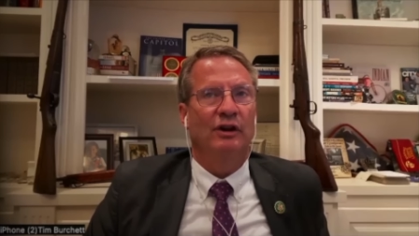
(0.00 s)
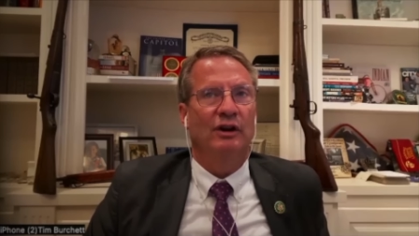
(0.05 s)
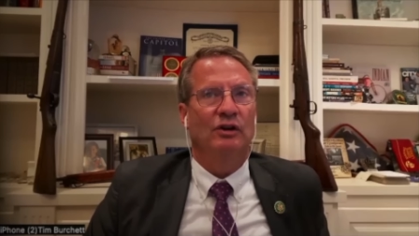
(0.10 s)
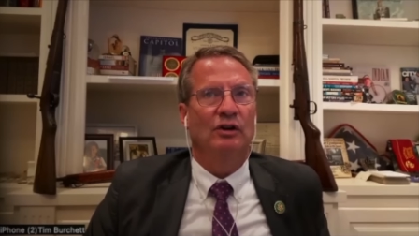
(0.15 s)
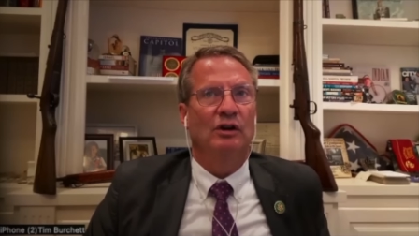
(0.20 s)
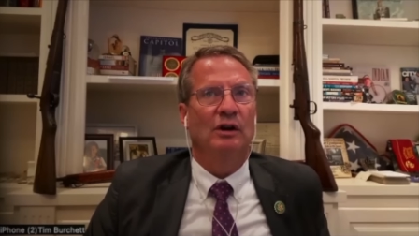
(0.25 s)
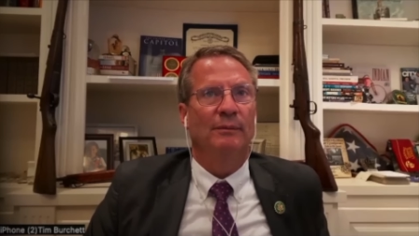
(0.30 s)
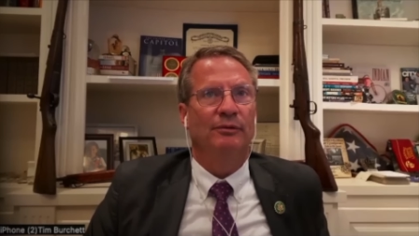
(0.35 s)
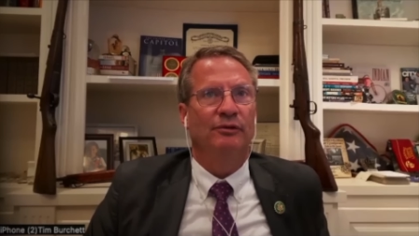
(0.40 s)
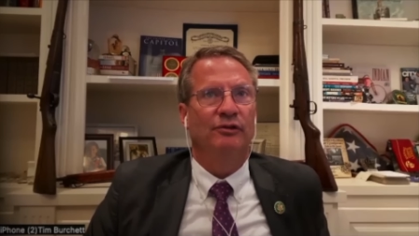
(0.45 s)
that
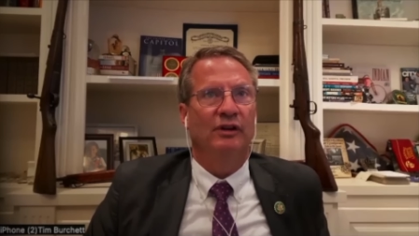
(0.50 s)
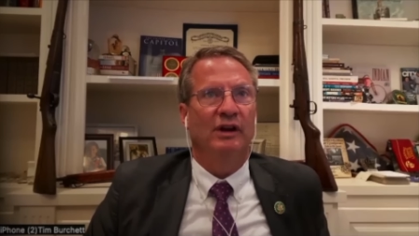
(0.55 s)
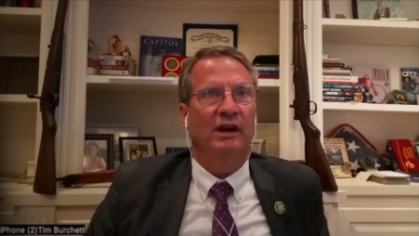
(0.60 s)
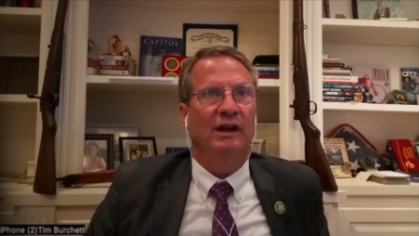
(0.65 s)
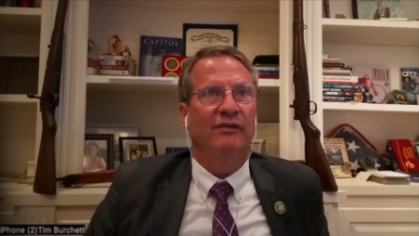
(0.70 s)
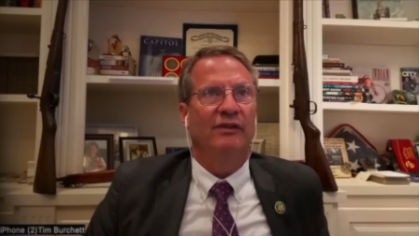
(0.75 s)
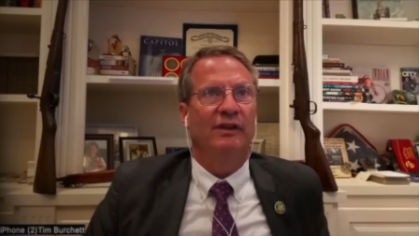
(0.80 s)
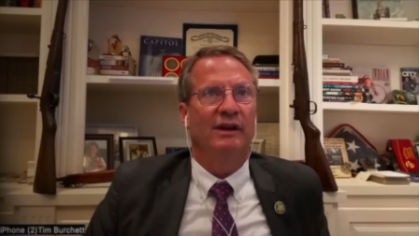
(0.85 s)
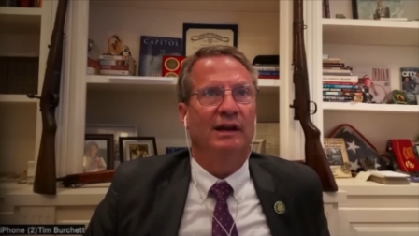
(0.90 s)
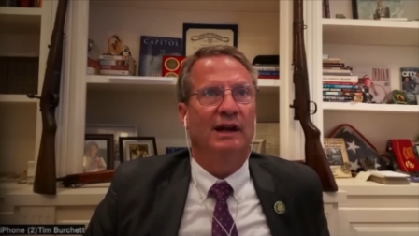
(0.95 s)
are
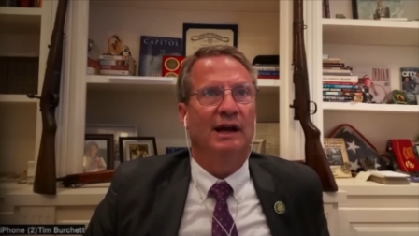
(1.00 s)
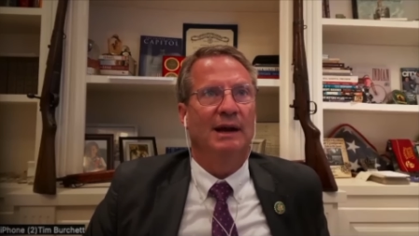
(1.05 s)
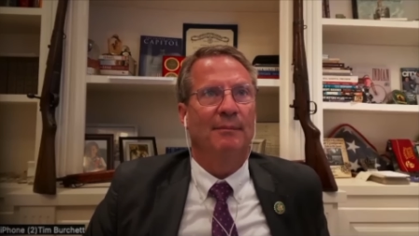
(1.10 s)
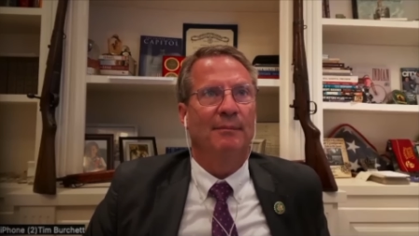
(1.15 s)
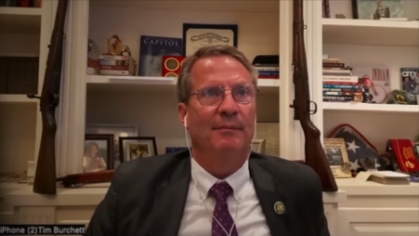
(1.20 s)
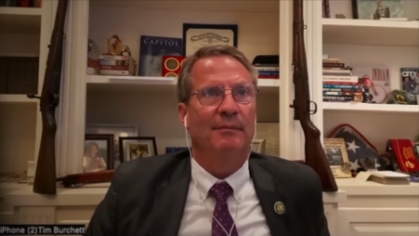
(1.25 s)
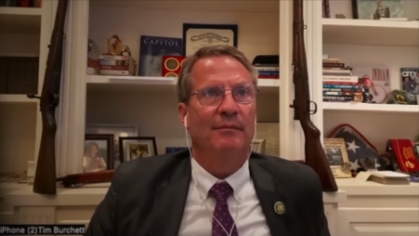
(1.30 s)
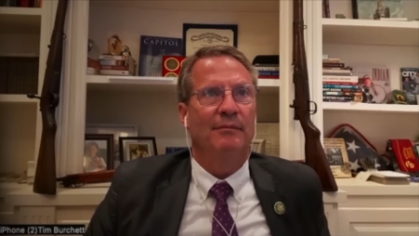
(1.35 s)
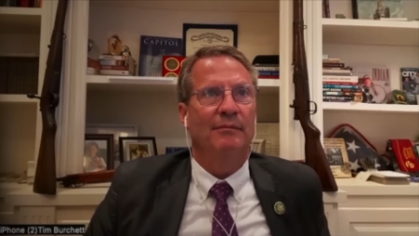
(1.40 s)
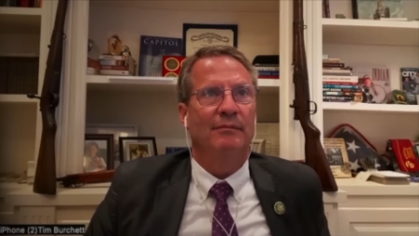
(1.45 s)
upset that
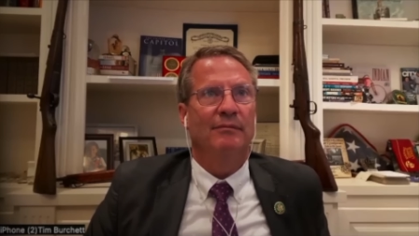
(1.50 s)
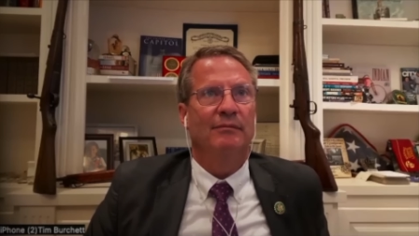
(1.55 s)
I'm